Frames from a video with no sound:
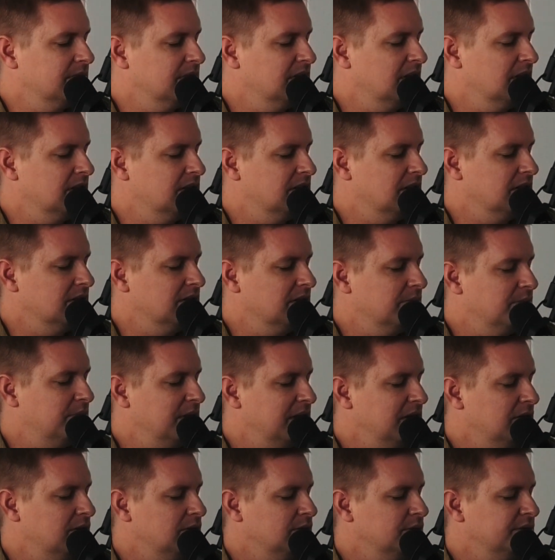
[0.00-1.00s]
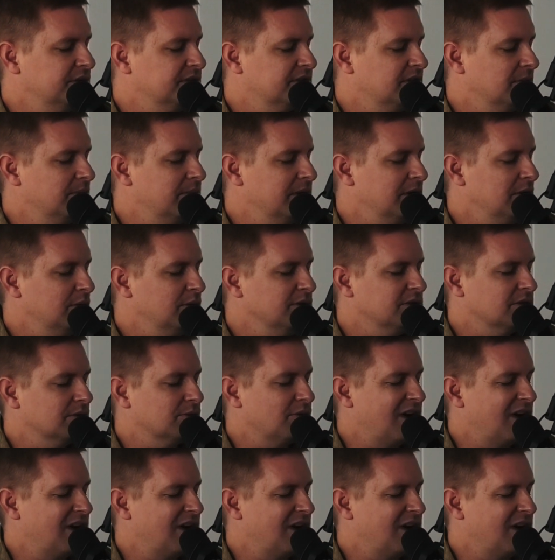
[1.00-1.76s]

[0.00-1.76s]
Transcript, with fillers: the, the, bills the bills are